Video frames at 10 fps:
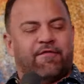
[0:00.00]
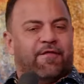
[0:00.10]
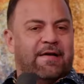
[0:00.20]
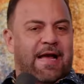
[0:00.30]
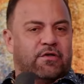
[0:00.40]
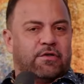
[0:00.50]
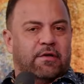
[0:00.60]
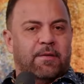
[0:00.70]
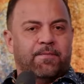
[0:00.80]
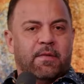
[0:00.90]

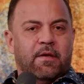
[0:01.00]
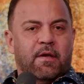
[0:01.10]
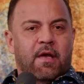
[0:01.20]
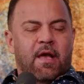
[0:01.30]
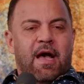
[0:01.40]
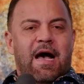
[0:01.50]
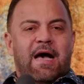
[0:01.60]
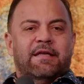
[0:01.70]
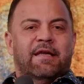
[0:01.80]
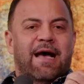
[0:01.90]
financially,
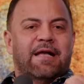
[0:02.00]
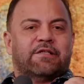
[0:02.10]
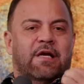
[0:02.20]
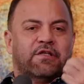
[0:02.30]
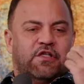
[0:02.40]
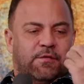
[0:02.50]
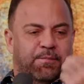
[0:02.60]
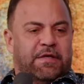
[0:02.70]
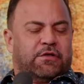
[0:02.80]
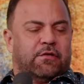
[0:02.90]
and Elijah
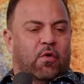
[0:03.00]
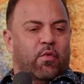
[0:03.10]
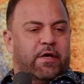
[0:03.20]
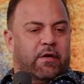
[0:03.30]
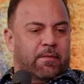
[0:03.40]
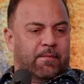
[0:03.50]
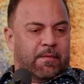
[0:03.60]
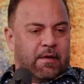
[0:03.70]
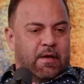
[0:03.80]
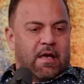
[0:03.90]
speaks to the widow,
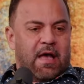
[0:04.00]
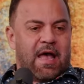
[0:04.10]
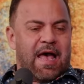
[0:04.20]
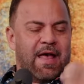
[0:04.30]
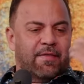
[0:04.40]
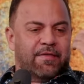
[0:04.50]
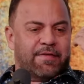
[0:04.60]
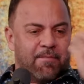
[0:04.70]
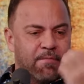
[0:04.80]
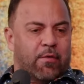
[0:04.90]
and
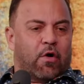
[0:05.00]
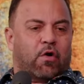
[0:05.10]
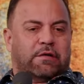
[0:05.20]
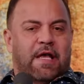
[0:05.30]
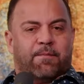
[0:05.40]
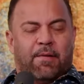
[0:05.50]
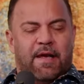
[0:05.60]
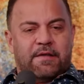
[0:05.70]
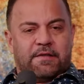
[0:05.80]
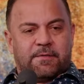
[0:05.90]
the miracle take
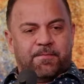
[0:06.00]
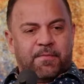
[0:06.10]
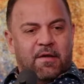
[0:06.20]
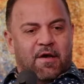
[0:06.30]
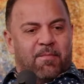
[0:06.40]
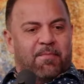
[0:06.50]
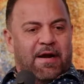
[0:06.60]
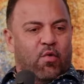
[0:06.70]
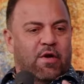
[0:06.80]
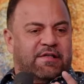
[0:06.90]
place.
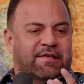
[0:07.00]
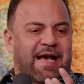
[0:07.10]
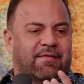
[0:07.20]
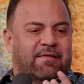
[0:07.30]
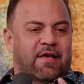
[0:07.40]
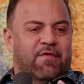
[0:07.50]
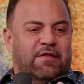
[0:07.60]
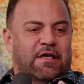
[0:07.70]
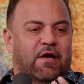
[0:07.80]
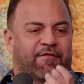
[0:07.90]
But it was the
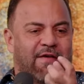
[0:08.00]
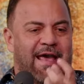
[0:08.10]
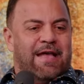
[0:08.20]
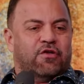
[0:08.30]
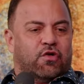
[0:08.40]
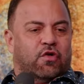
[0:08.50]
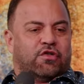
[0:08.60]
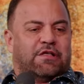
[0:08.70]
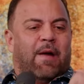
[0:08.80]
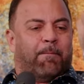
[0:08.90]
activity of
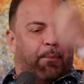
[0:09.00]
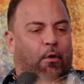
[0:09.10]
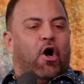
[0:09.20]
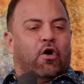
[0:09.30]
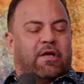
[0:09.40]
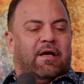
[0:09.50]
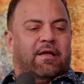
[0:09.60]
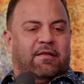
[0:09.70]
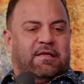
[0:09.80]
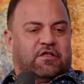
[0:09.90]
angels broke
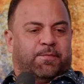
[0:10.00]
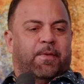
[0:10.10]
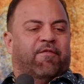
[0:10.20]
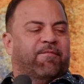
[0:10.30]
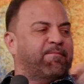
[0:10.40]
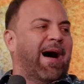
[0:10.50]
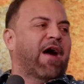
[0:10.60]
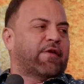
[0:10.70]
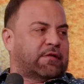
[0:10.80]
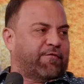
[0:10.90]
the spirit of
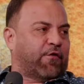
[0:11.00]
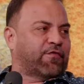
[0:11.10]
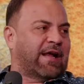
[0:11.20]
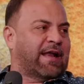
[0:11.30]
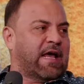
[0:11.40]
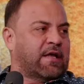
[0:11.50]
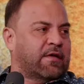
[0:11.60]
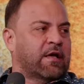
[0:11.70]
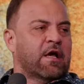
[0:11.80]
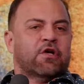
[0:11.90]
poverty from the
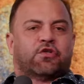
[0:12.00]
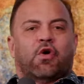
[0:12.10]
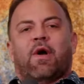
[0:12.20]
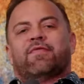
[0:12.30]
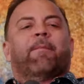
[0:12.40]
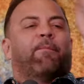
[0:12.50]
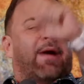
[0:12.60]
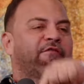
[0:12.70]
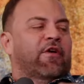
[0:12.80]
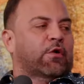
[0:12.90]
lady. So when the
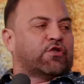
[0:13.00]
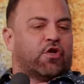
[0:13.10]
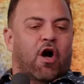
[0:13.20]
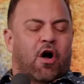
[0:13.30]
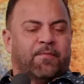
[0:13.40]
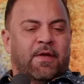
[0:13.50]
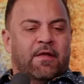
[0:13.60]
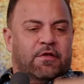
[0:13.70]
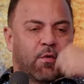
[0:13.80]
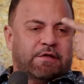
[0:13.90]
prophet was gone,
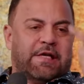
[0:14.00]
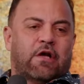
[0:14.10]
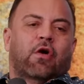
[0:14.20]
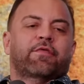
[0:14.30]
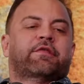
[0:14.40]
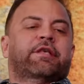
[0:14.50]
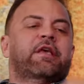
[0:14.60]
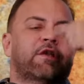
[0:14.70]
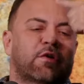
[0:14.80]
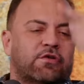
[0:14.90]
there was a
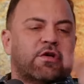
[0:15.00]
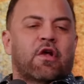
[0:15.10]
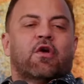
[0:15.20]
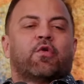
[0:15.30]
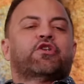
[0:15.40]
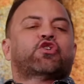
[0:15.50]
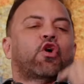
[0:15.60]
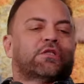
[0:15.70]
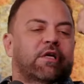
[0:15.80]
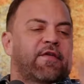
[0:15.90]
continuous
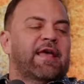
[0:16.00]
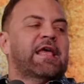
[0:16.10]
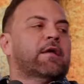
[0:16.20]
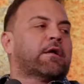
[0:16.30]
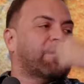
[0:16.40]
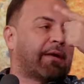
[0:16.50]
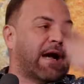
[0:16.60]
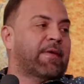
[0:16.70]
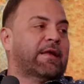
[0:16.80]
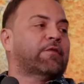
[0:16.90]
resource of income
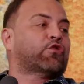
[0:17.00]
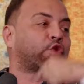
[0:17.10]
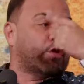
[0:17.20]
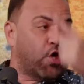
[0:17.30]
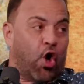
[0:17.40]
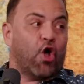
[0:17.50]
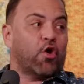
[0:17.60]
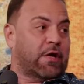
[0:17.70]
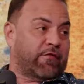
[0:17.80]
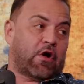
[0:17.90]
coming in through the oil
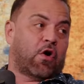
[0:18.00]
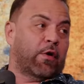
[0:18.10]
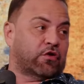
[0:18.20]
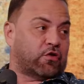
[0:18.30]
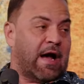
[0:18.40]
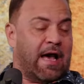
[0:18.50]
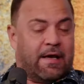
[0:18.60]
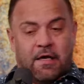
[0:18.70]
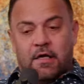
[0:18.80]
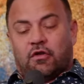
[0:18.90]
never going dry,
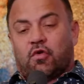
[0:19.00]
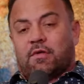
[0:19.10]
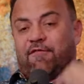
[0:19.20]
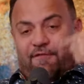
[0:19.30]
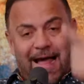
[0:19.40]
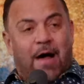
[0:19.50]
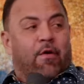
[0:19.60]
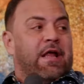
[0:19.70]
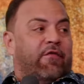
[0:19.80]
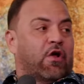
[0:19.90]
through the flour
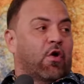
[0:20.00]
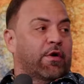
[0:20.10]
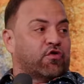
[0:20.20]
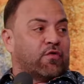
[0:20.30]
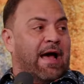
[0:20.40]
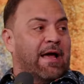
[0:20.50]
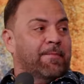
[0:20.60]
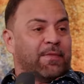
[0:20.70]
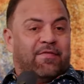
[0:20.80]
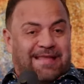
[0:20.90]
never going dry.
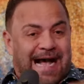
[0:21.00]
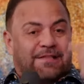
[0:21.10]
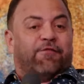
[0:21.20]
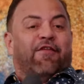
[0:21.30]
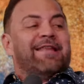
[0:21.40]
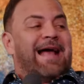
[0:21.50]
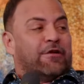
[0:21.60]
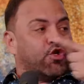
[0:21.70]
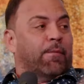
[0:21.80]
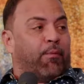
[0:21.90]
That's
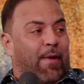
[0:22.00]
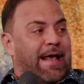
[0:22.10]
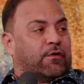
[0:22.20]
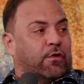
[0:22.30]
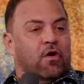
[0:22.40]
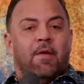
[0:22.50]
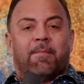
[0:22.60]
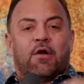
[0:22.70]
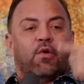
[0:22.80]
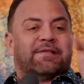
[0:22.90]
financial breakthrough,
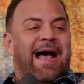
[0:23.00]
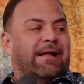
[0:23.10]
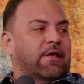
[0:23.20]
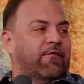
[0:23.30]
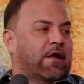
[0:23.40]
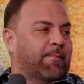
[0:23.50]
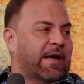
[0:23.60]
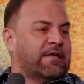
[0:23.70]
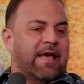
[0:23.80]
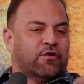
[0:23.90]
but it was activated by
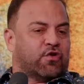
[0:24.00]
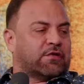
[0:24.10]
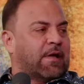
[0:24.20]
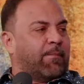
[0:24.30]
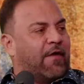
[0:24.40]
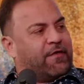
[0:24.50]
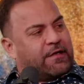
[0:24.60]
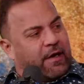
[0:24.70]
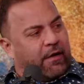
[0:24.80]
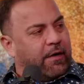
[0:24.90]
the angels that the prophet
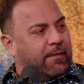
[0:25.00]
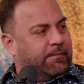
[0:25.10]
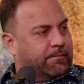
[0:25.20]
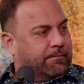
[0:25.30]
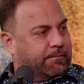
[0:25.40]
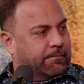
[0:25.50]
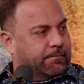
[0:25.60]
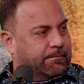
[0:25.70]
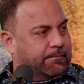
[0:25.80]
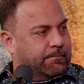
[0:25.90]
carried.
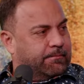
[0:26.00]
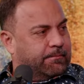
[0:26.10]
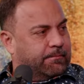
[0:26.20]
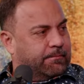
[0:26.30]
So there's another